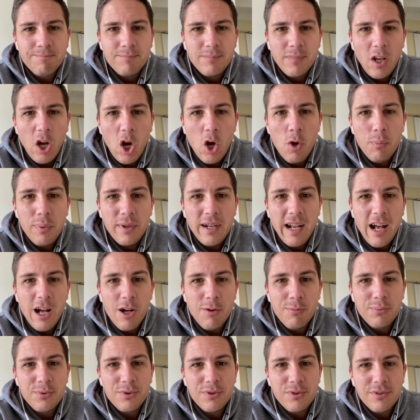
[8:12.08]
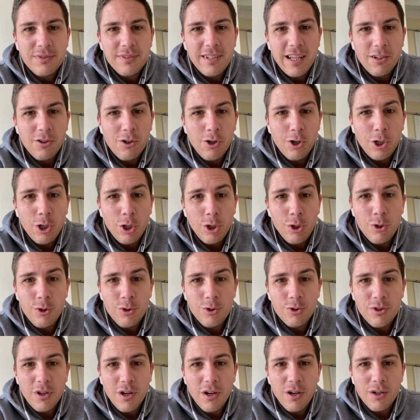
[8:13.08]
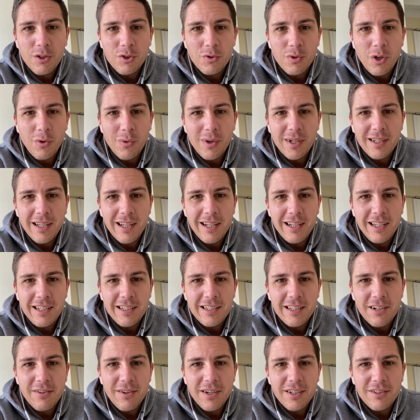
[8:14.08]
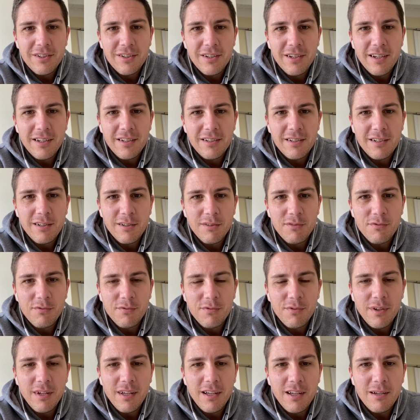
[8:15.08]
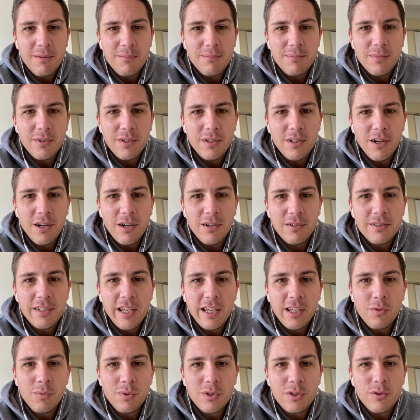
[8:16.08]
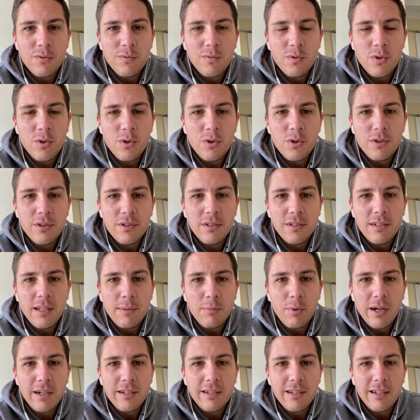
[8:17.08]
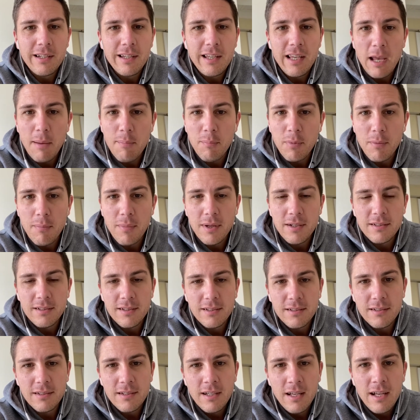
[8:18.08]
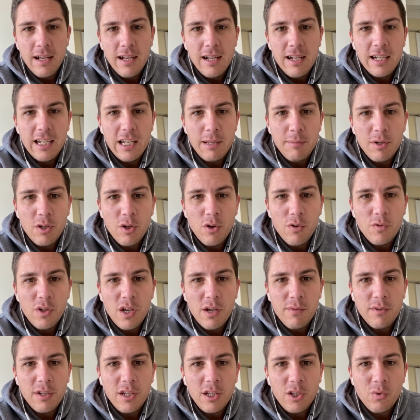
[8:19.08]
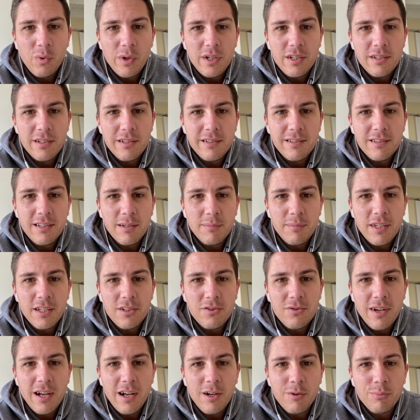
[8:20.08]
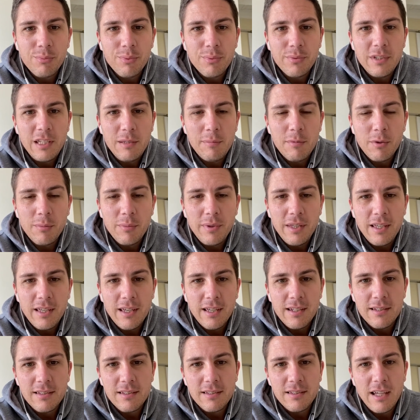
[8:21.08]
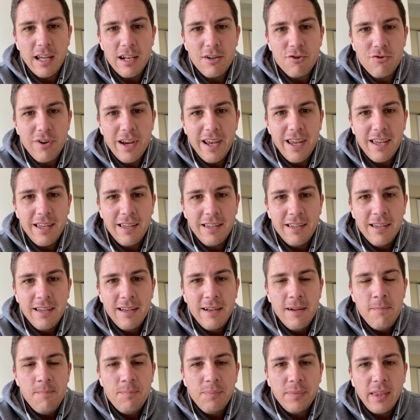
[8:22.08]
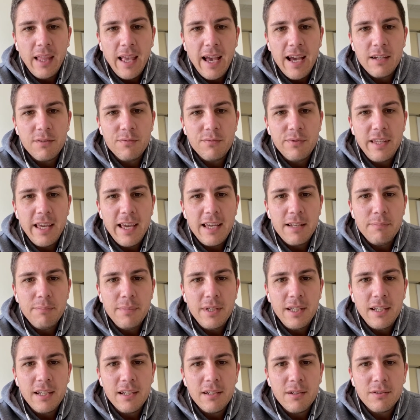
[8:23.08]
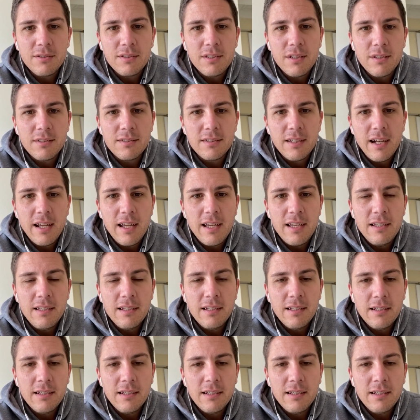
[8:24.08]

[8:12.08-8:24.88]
Hope it helps. That concludes our 21-day lead generation initiative. Take what you've learned, practically implement it. Let me know if you have any questions. I'm here to help. Email me at yandre@v8media.co.za.